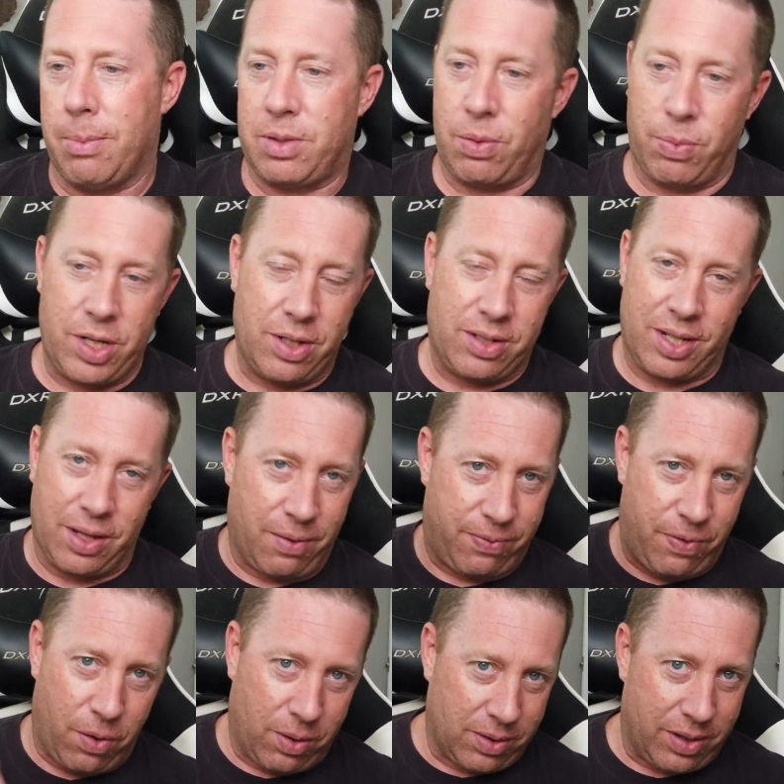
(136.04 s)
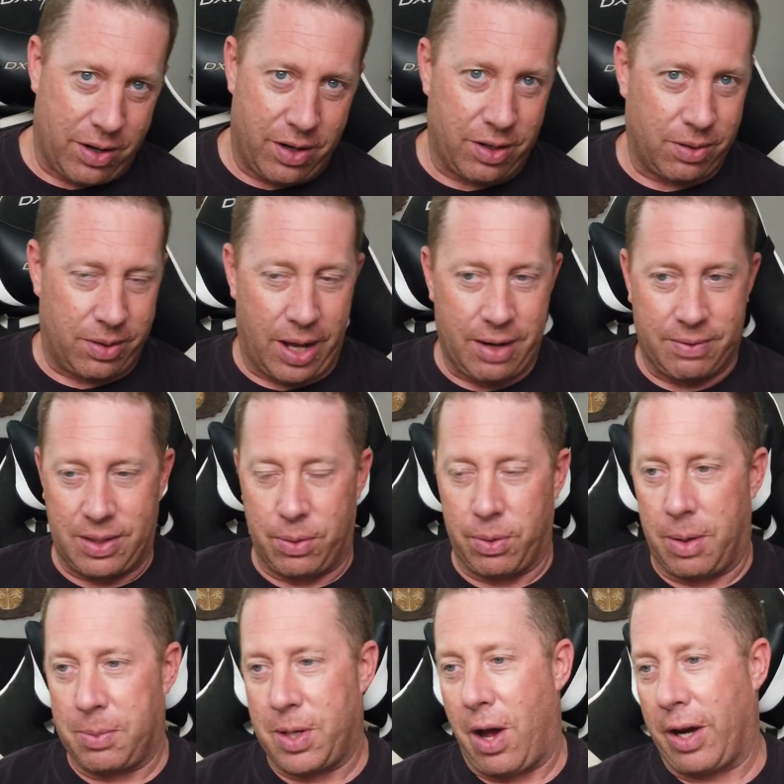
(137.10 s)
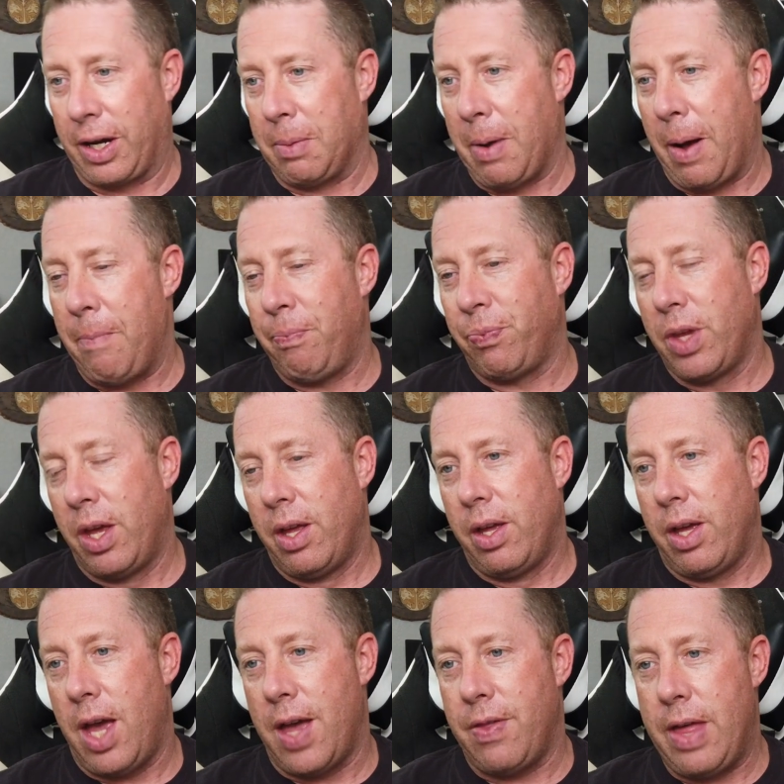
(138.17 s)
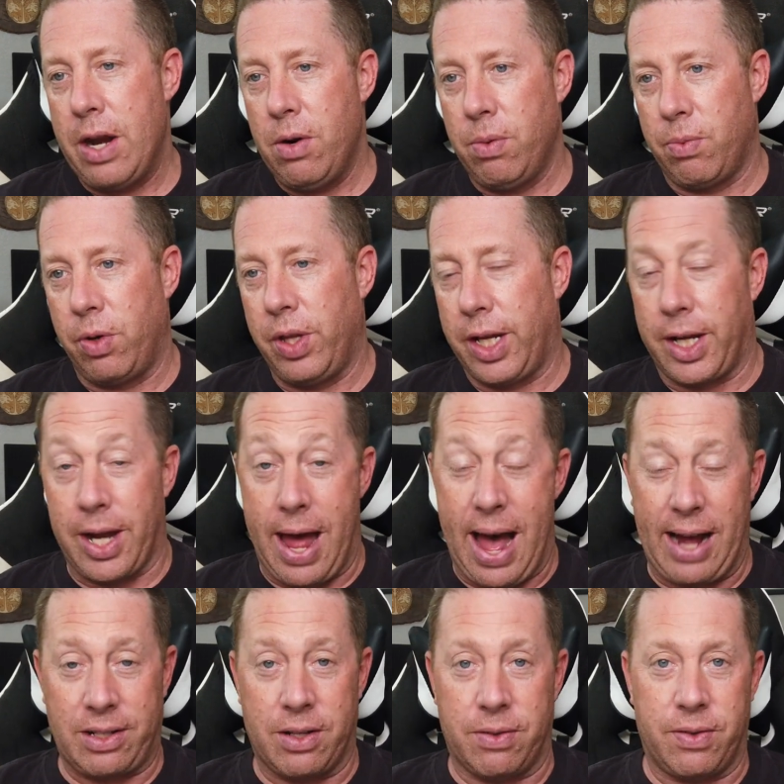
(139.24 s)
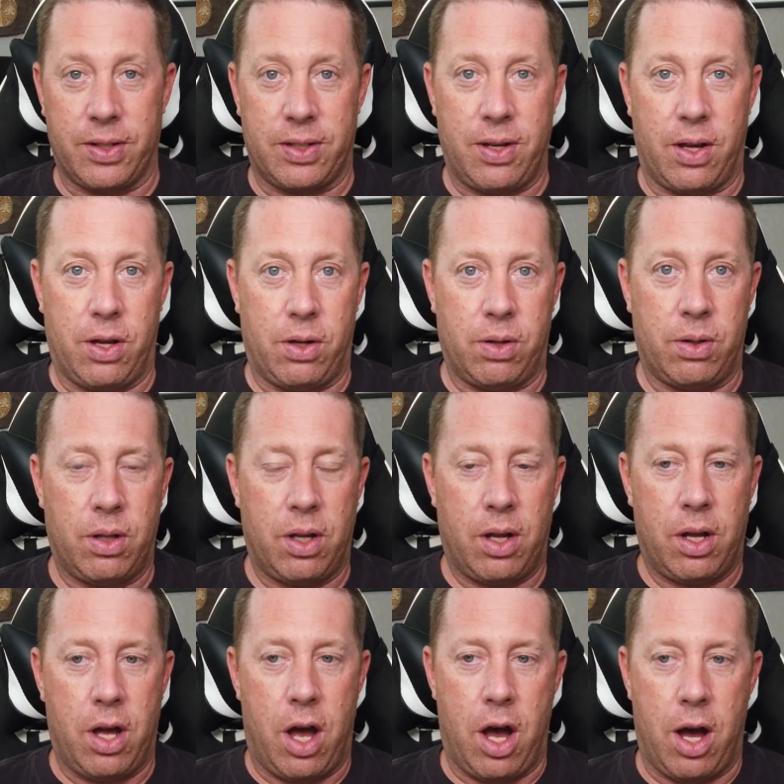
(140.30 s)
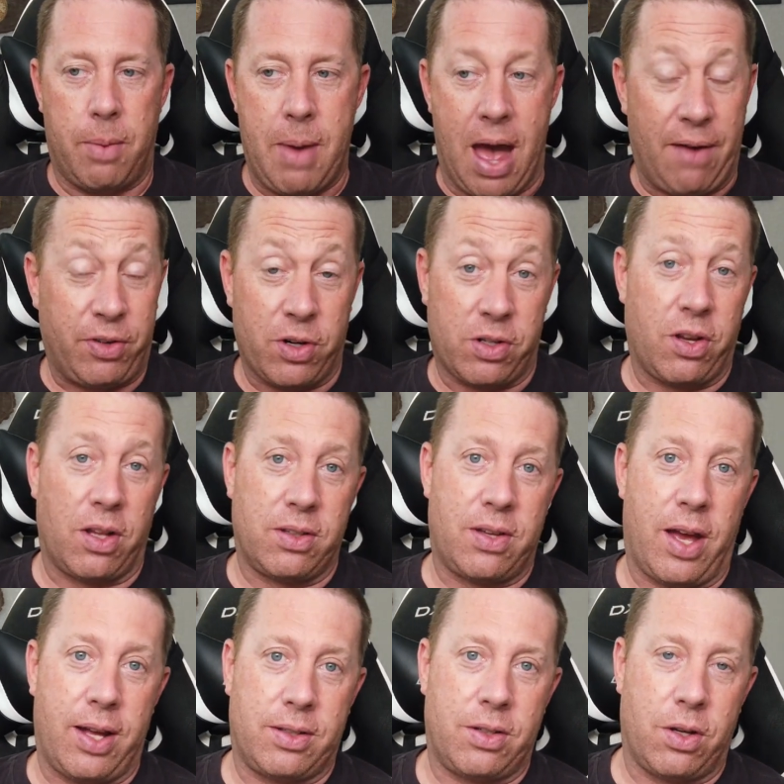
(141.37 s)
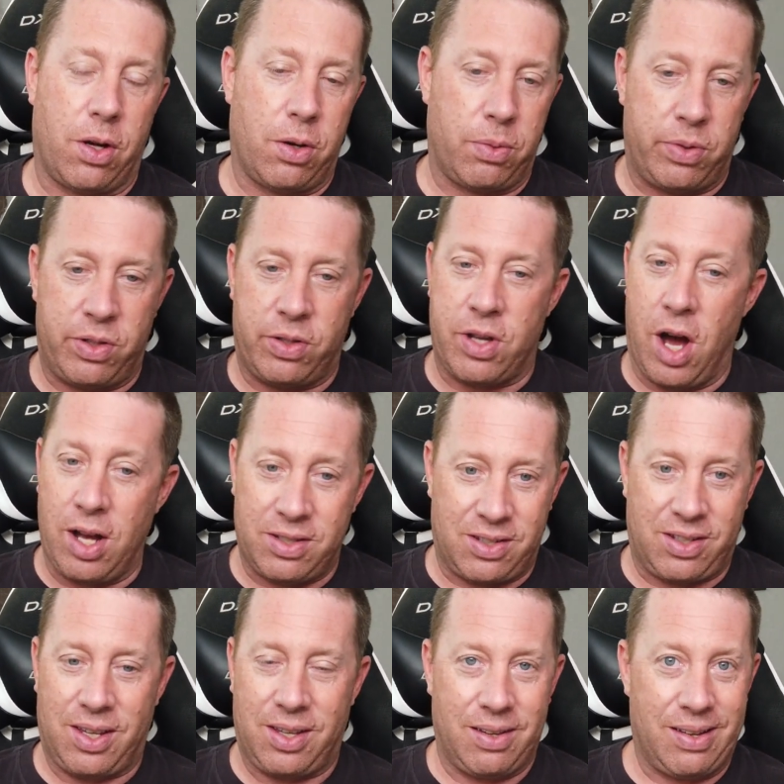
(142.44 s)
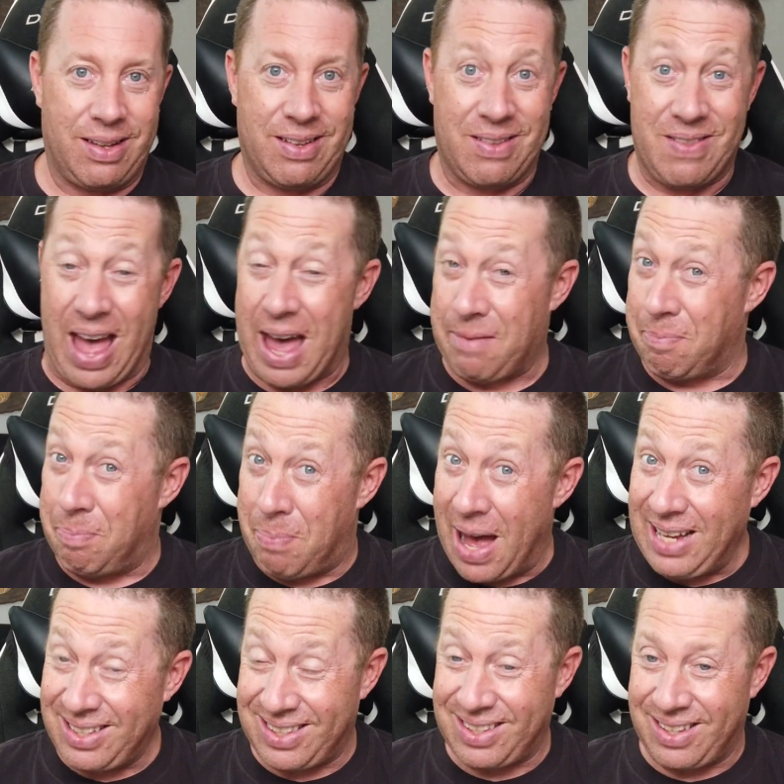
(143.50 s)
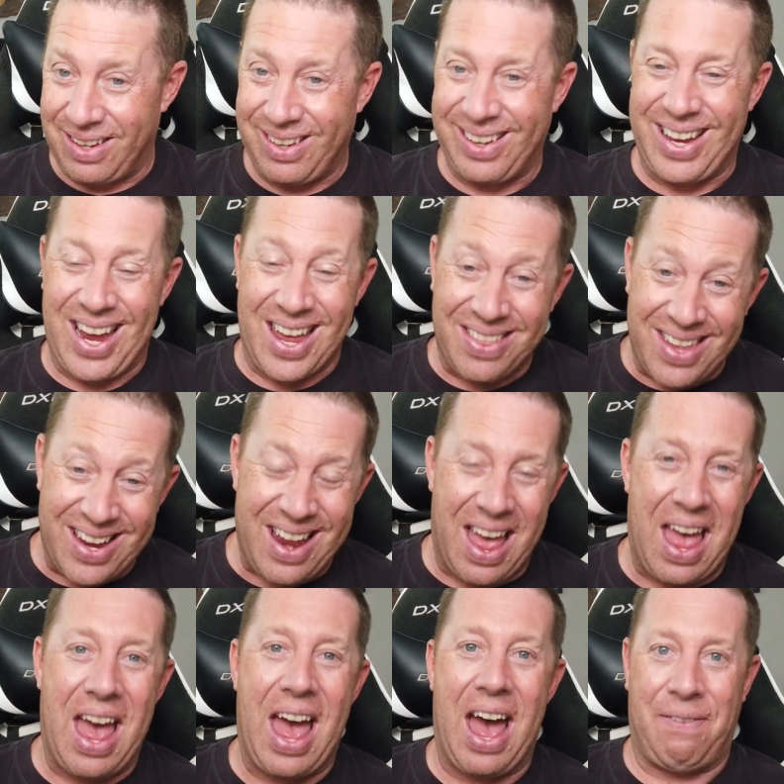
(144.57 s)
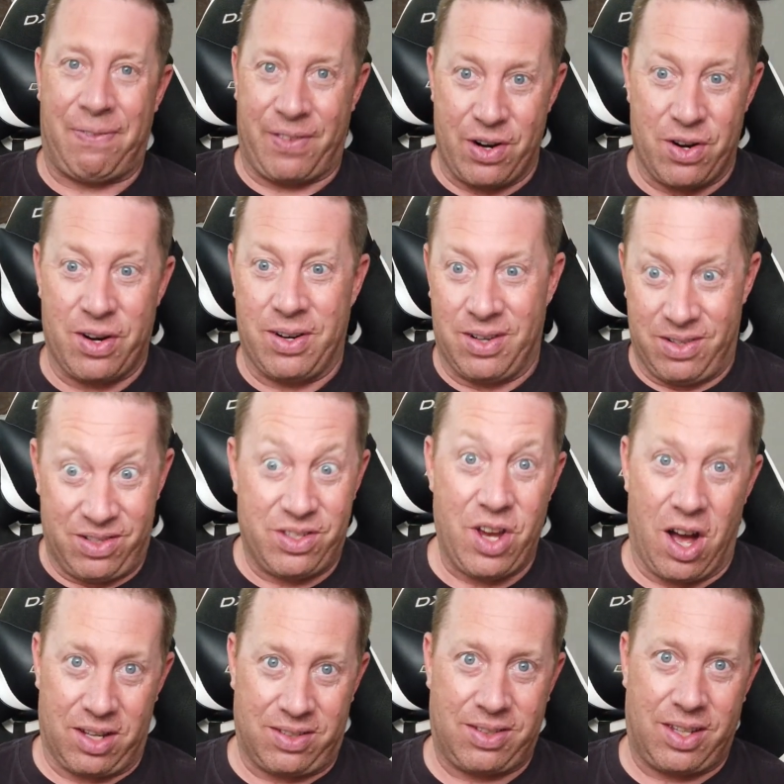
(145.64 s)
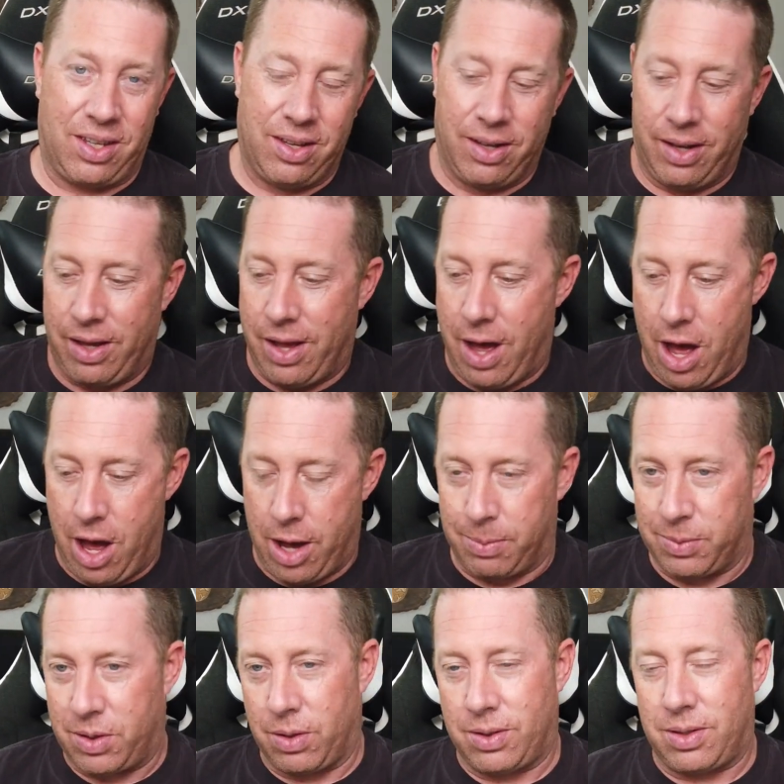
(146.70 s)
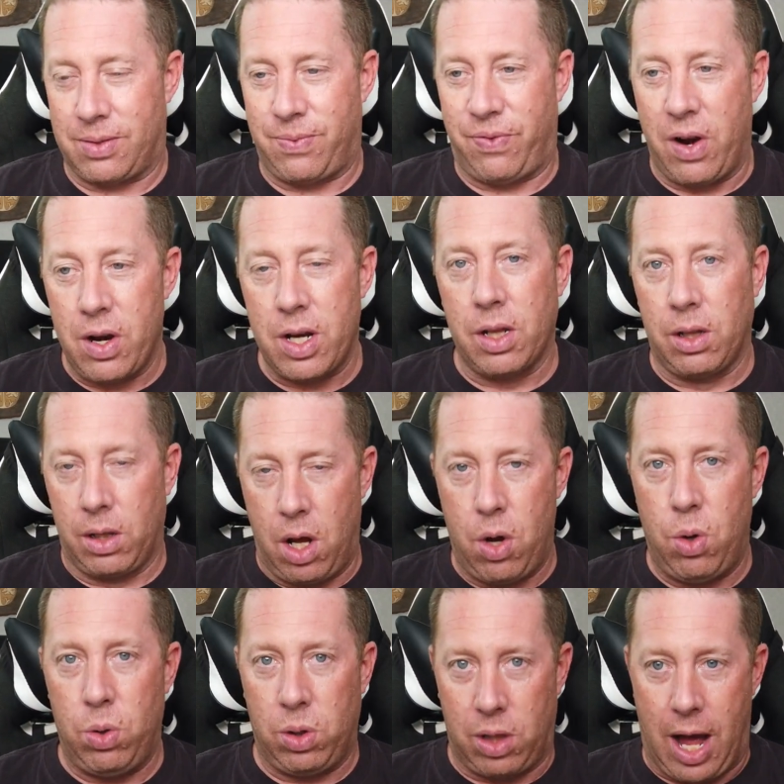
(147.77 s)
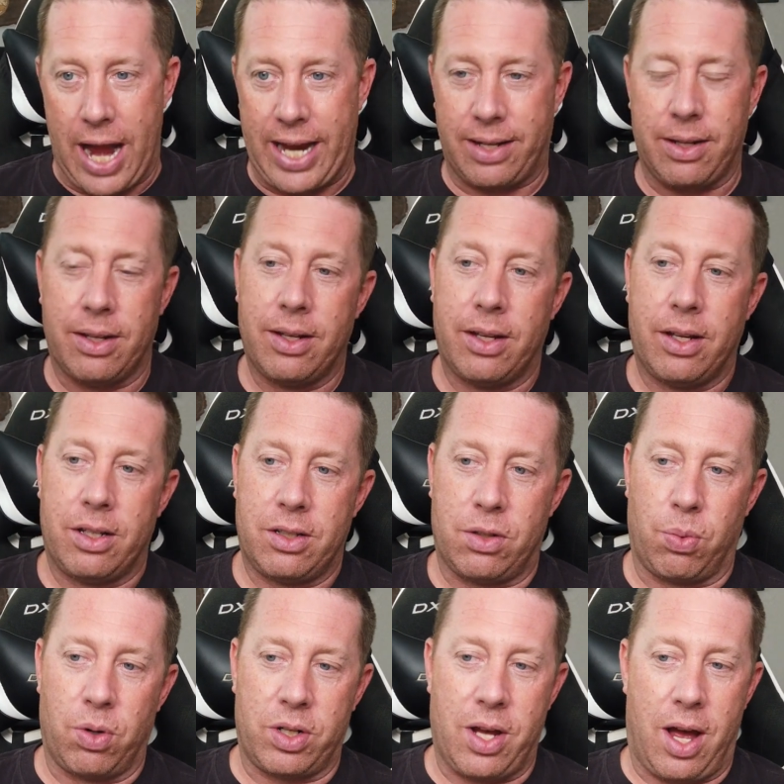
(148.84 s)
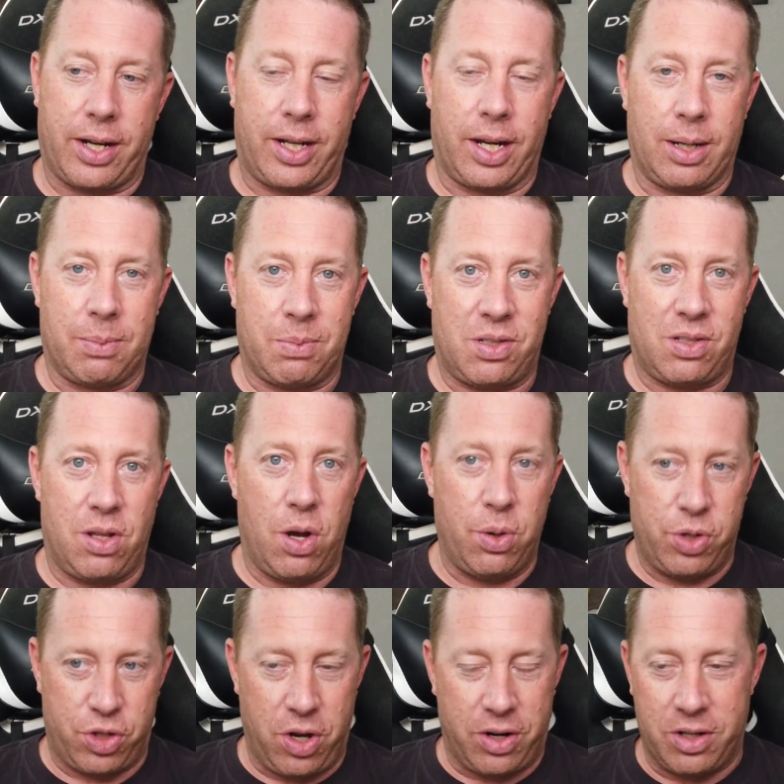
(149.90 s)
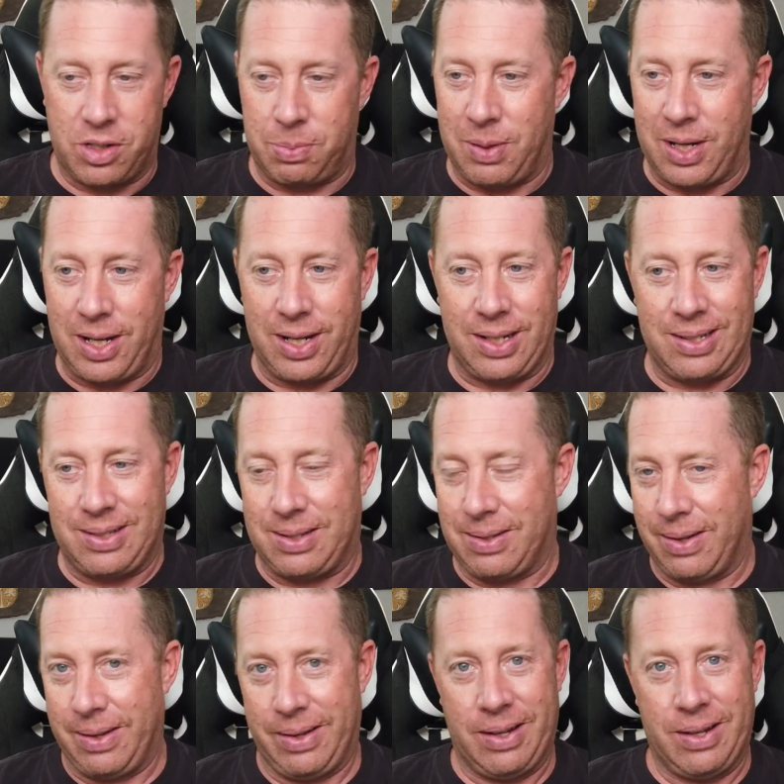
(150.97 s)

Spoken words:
So when you see the photos here, you'll kind of see what I'm talking about. And they don't really get active until after sunset. So dusk at best, and then after dusk. So it's this very low light. So we're talking slow shutter speeds,